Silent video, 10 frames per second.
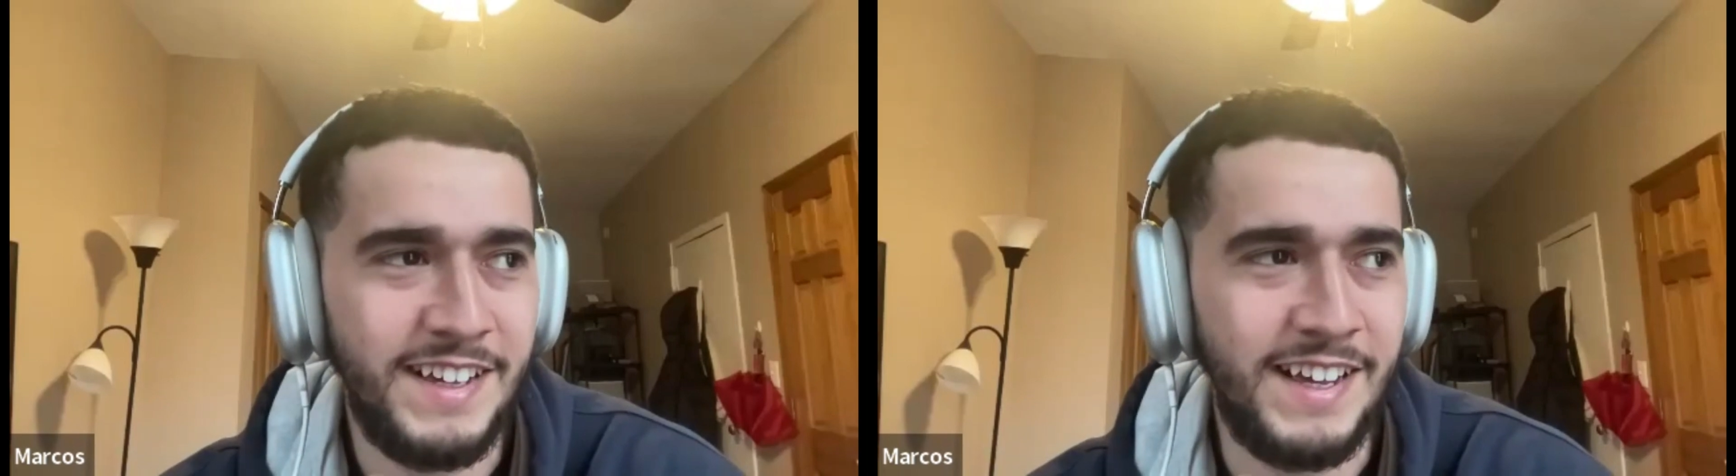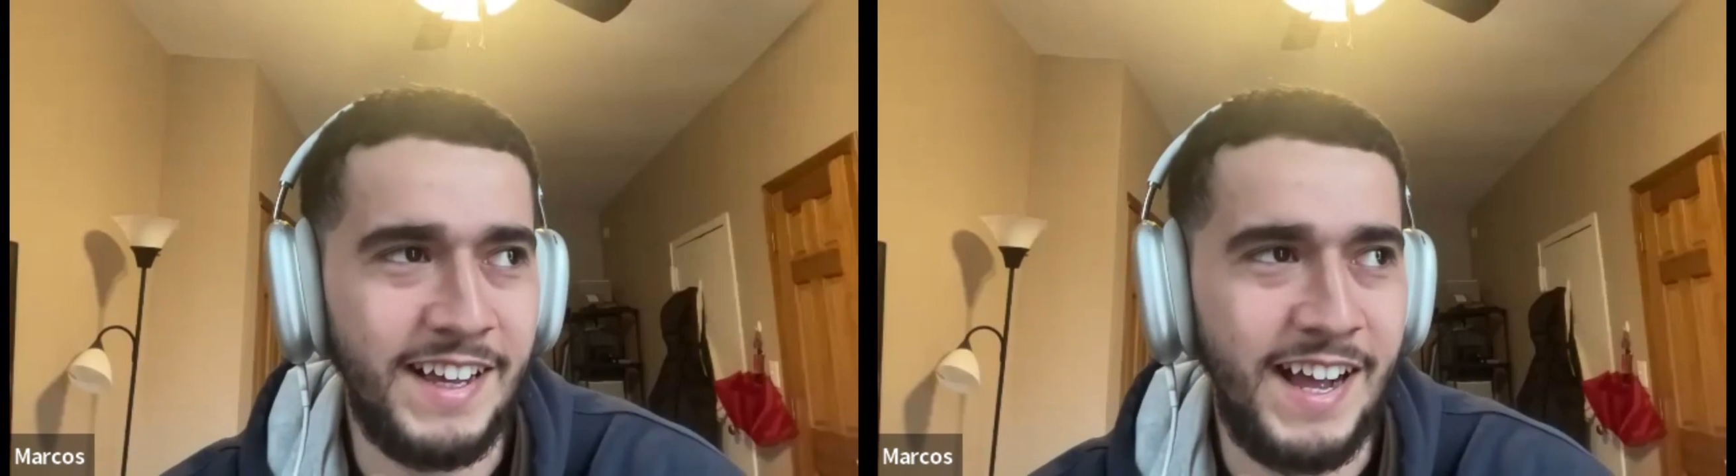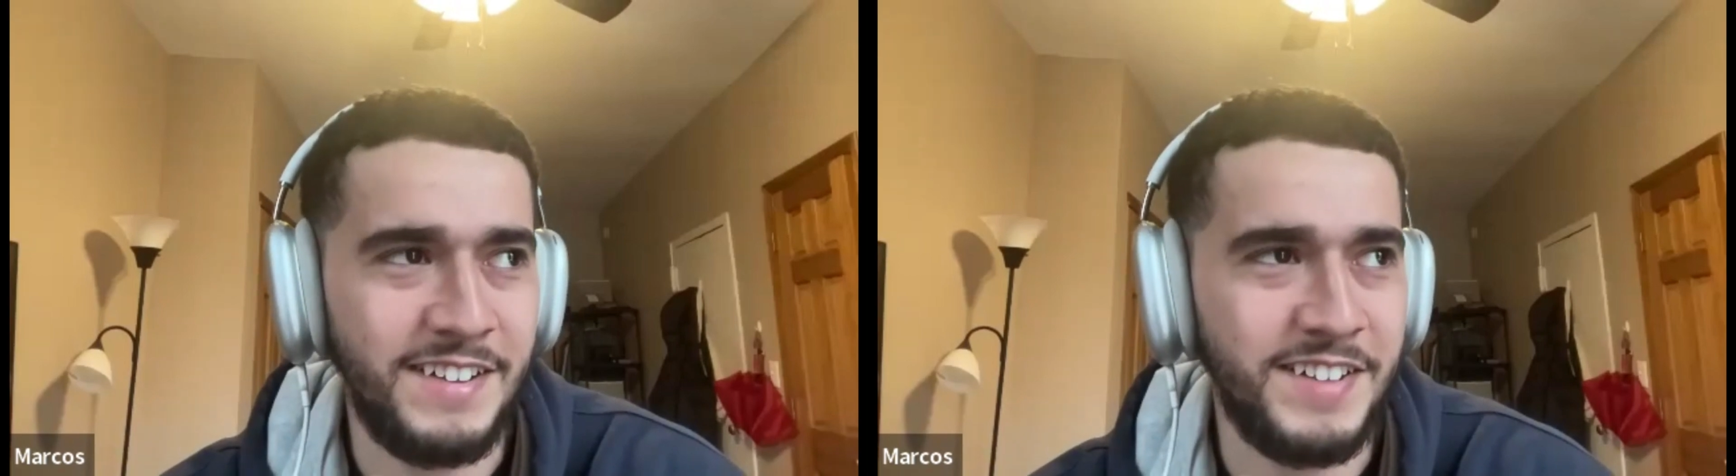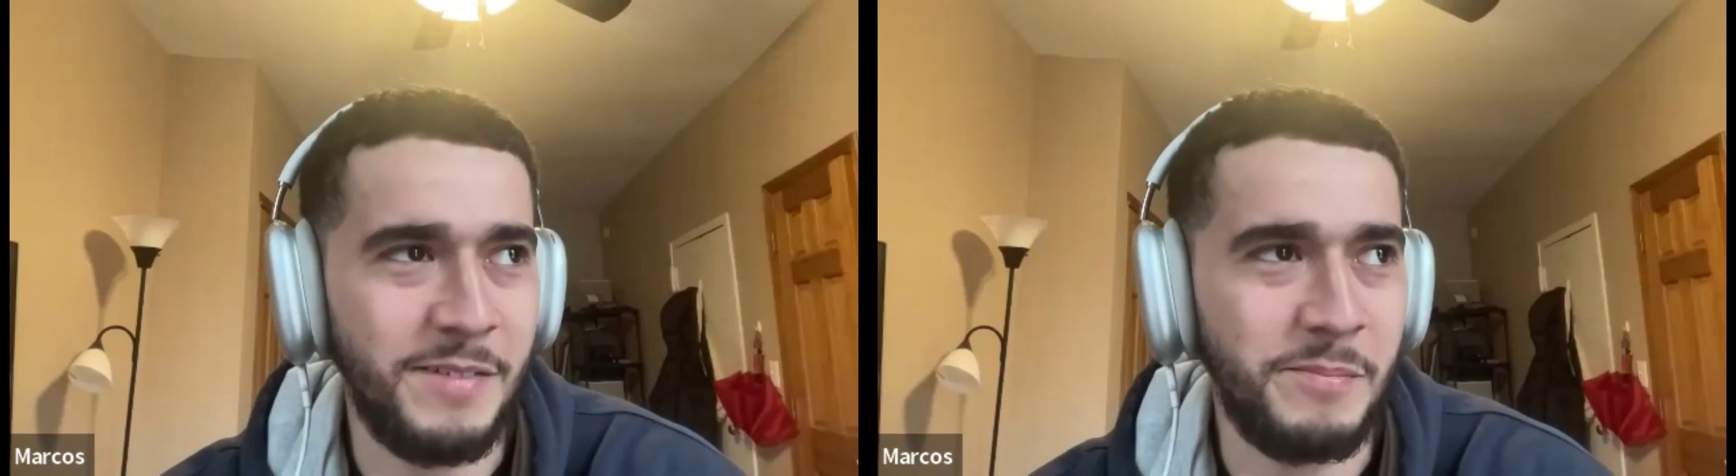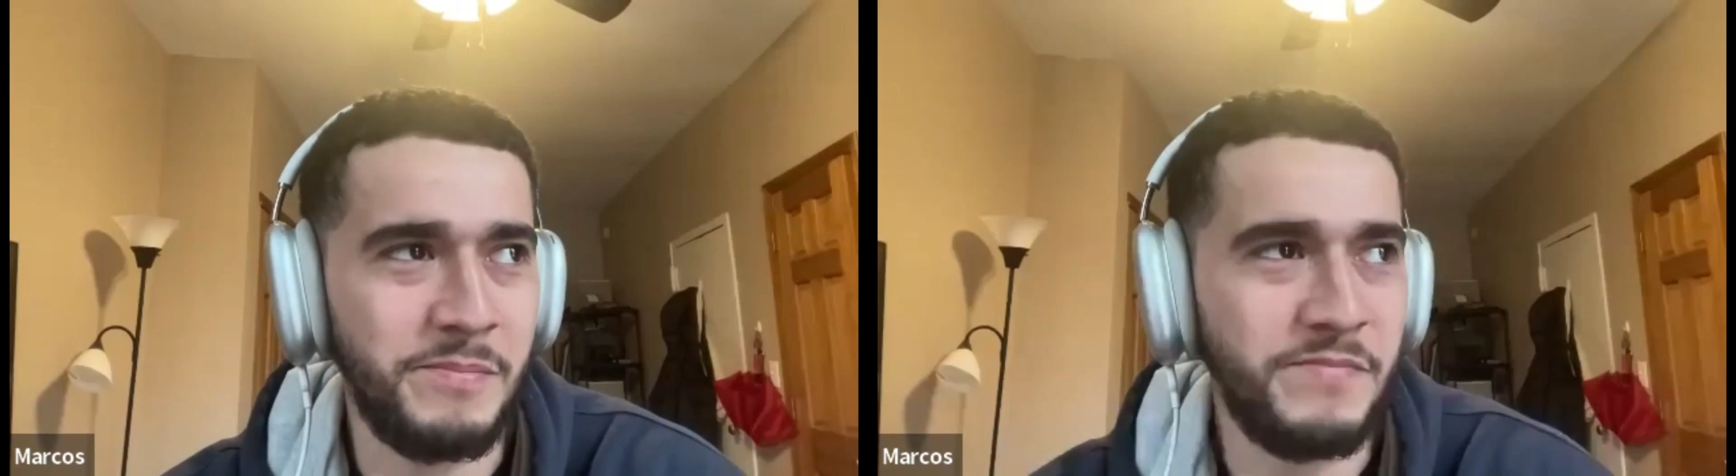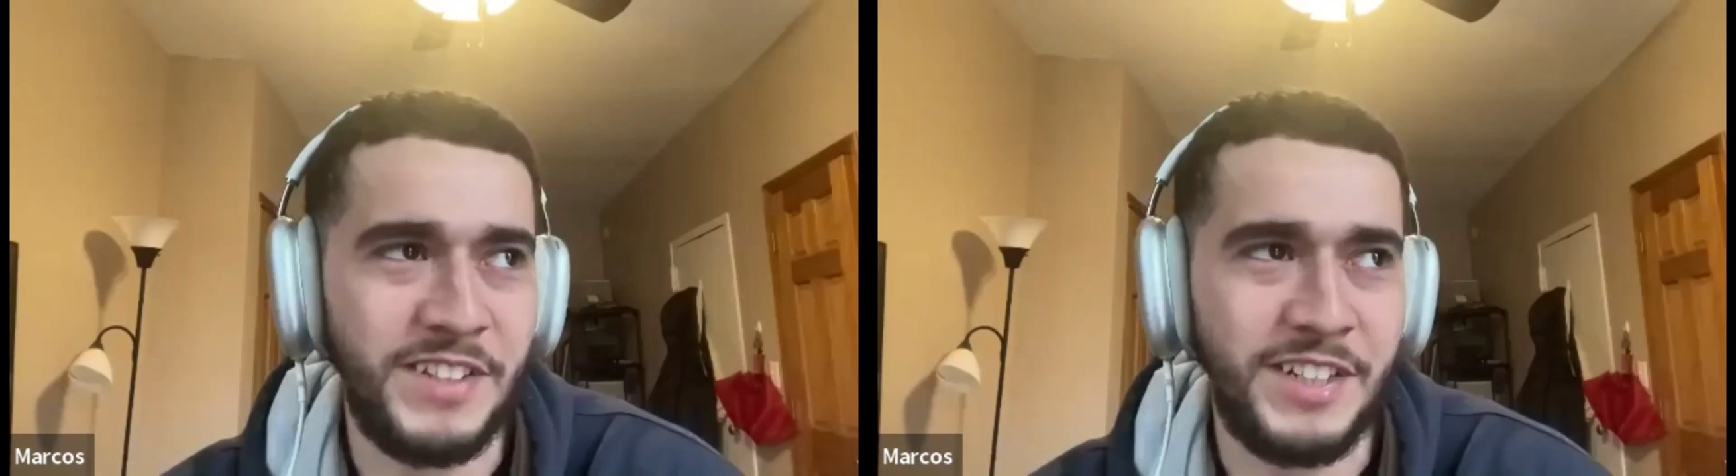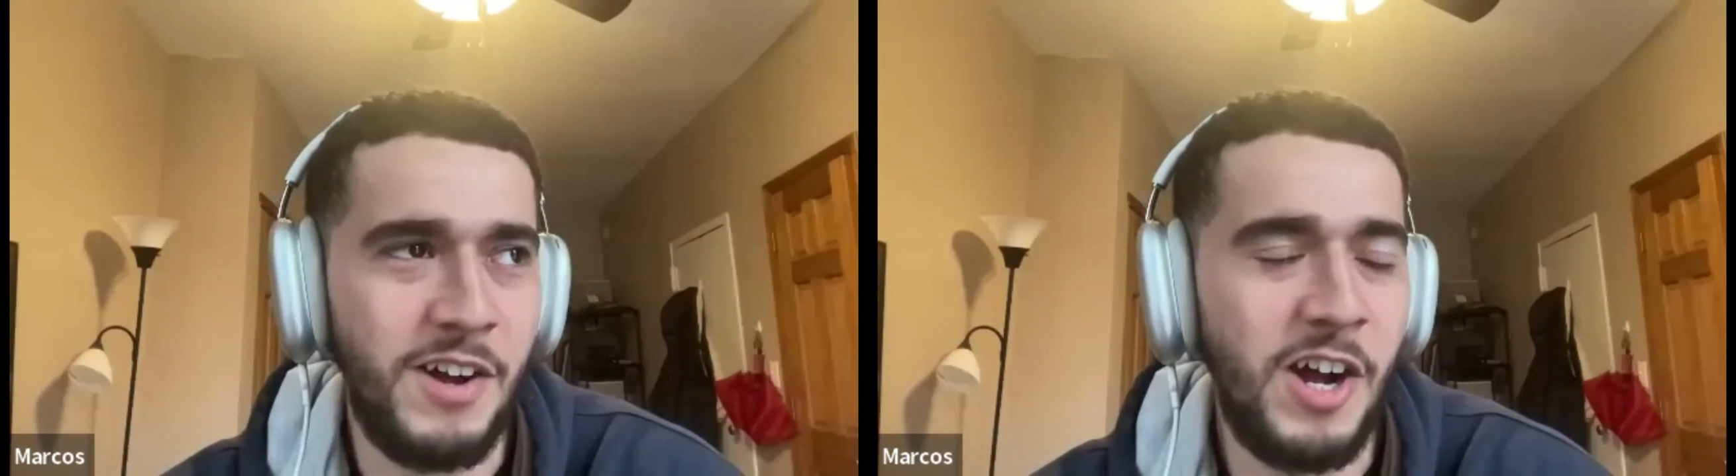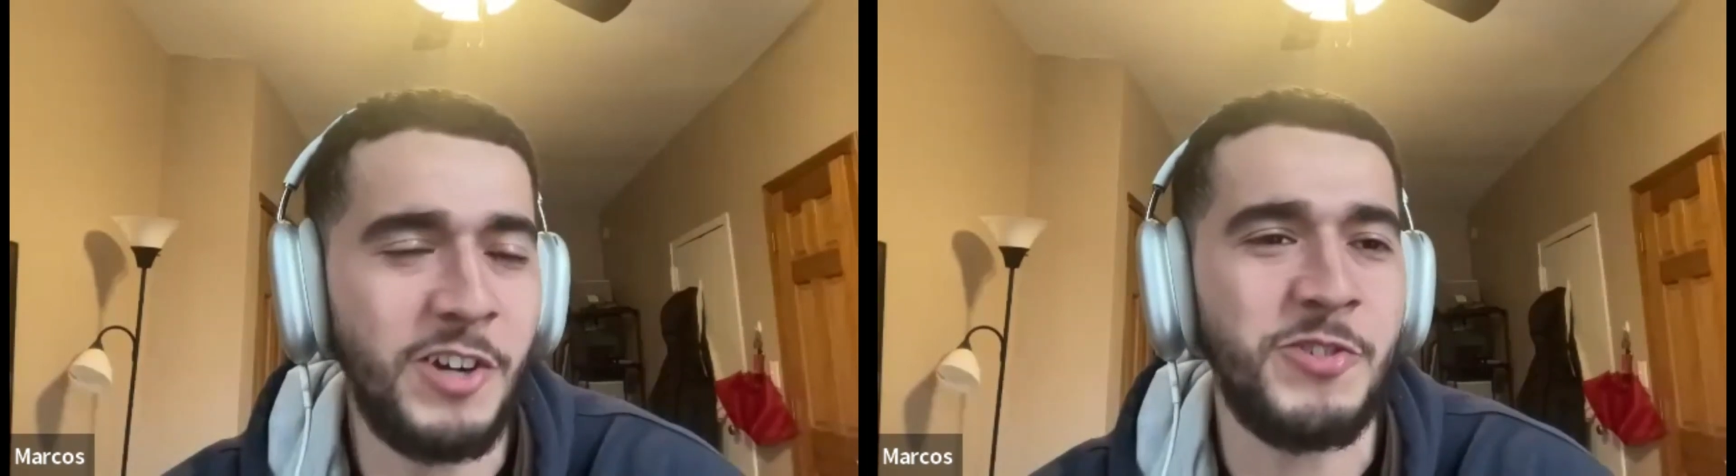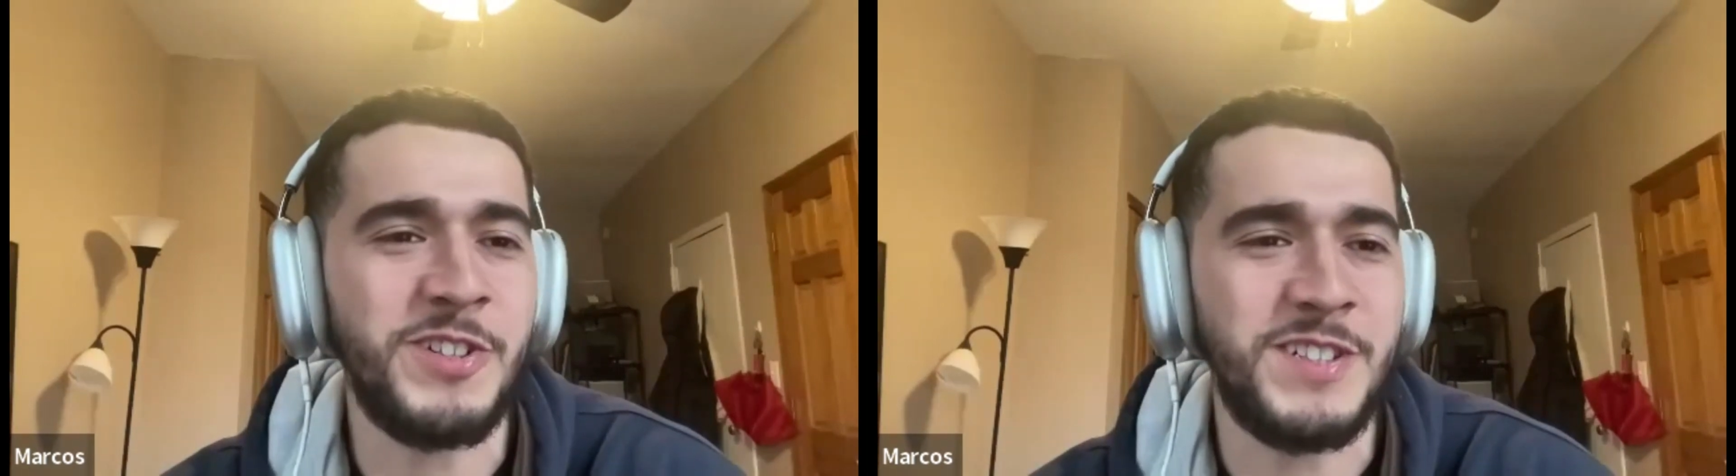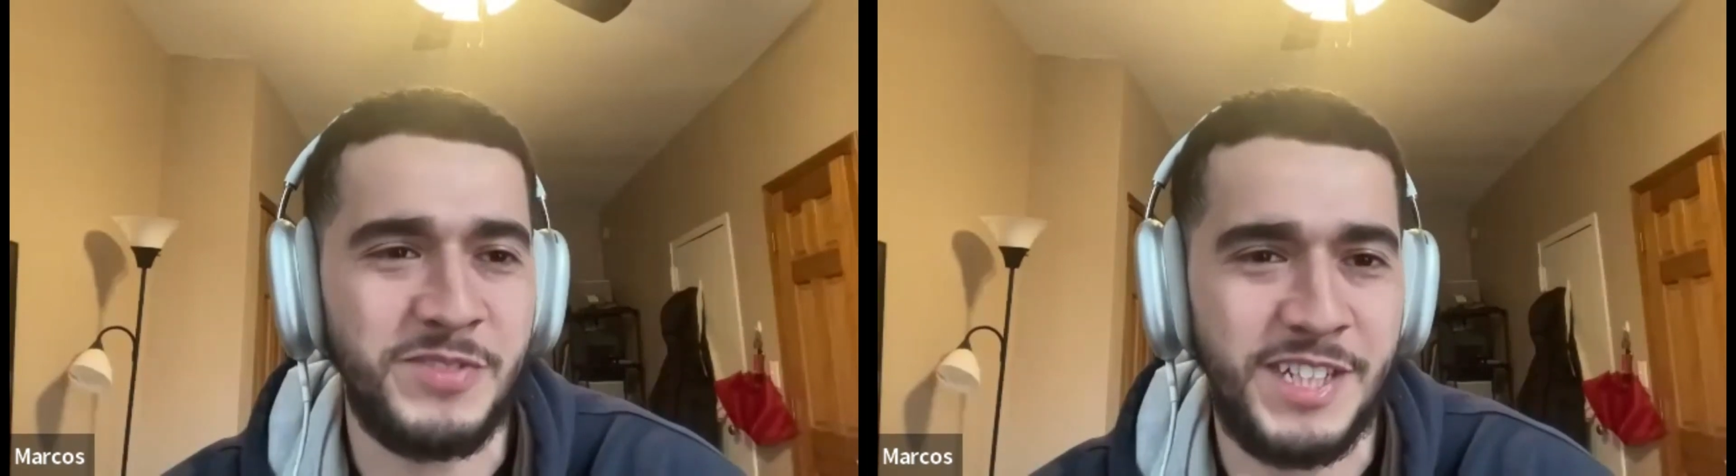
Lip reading: I sent hundreds